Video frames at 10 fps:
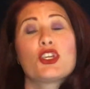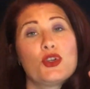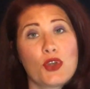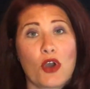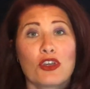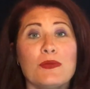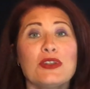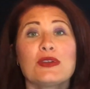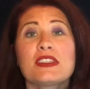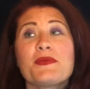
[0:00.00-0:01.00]
You know you've
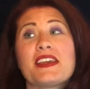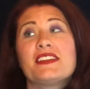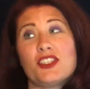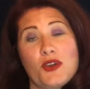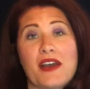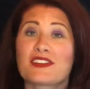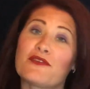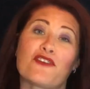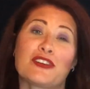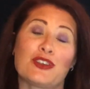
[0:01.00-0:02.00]
been doing some things and you have
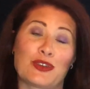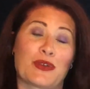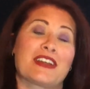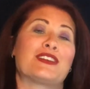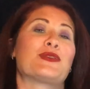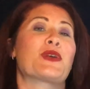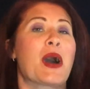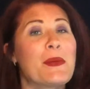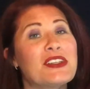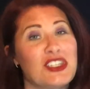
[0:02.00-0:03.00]
some fun stories. So
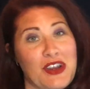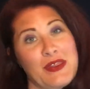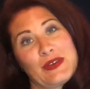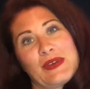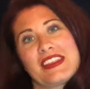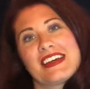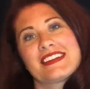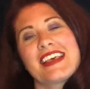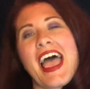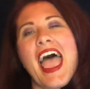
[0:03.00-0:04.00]
come and share those with
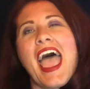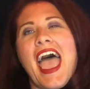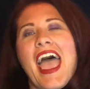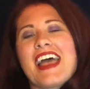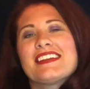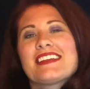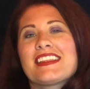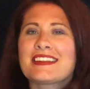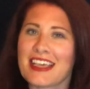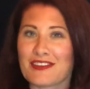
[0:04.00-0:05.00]
us and
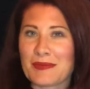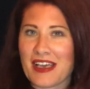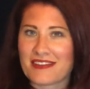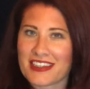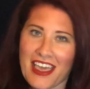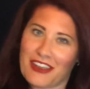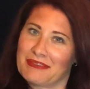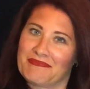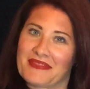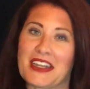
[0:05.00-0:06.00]
let's have some laughs
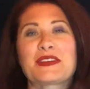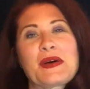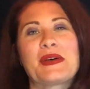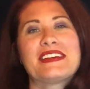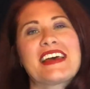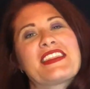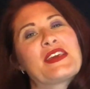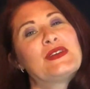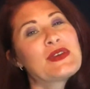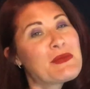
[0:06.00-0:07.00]
together. And as always, I
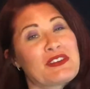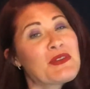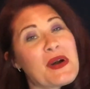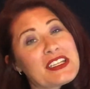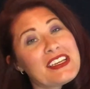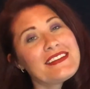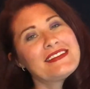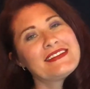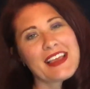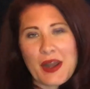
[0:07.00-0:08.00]
thank you so much for watching
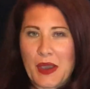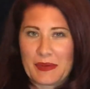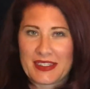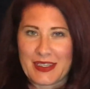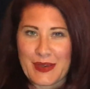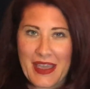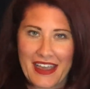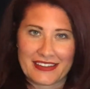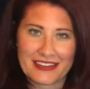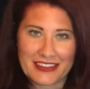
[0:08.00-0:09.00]
and I hope to see you again.